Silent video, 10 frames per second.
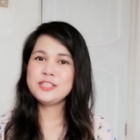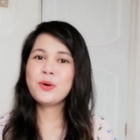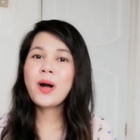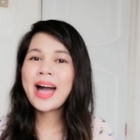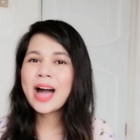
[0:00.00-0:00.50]

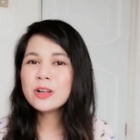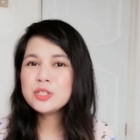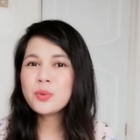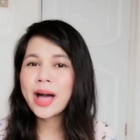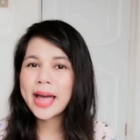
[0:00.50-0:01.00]
So how
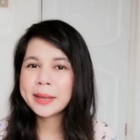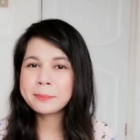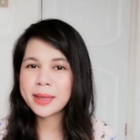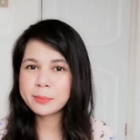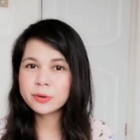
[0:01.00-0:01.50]
do I
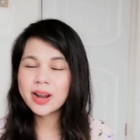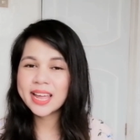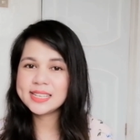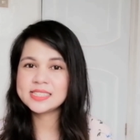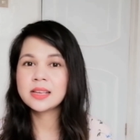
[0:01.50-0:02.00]

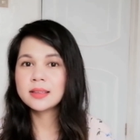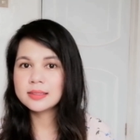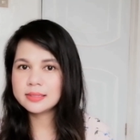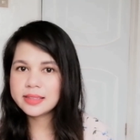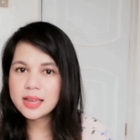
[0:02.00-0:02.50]
memorize
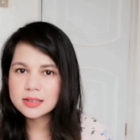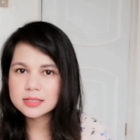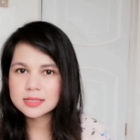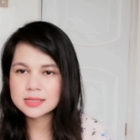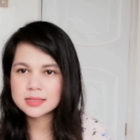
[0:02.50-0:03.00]

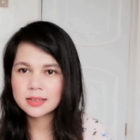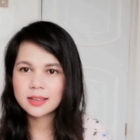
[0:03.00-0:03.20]
things?